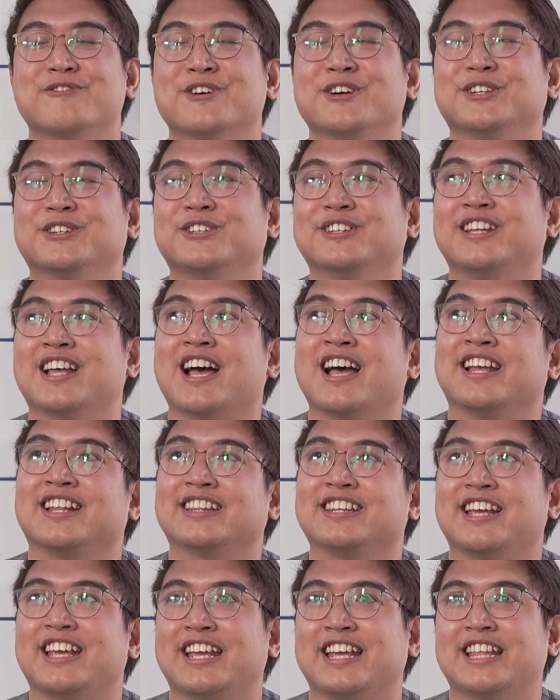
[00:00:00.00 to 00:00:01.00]
forward to that.
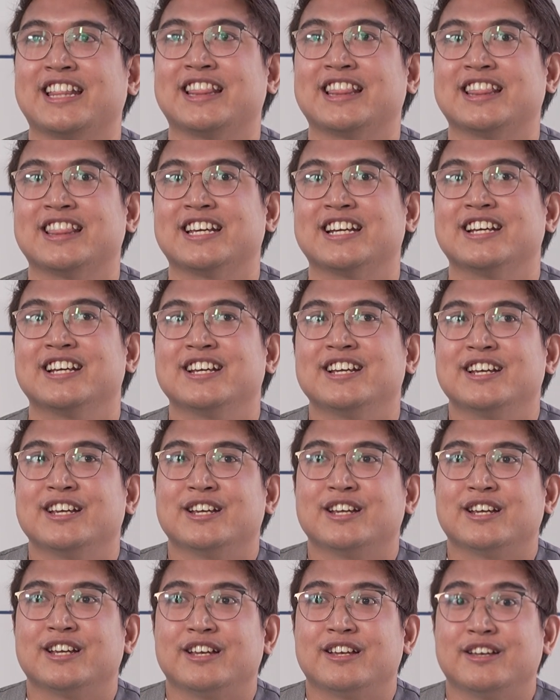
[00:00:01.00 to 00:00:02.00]
And
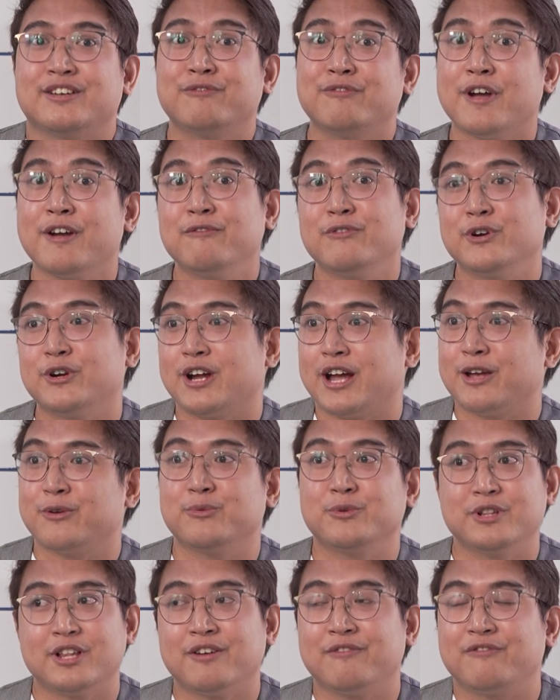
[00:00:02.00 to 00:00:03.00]
if ever, I
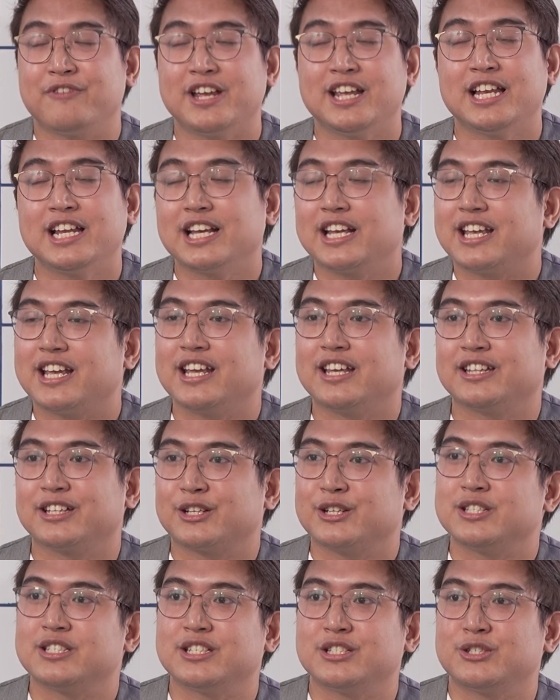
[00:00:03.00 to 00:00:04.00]
will avail
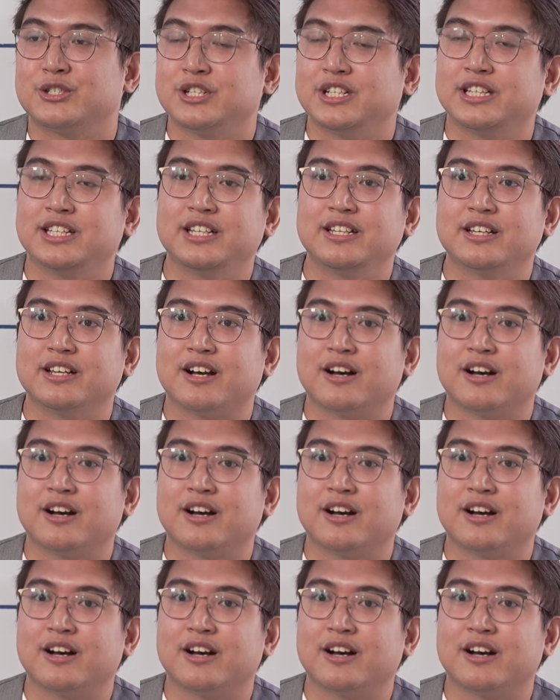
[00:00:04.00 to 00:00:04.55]
again because it's really,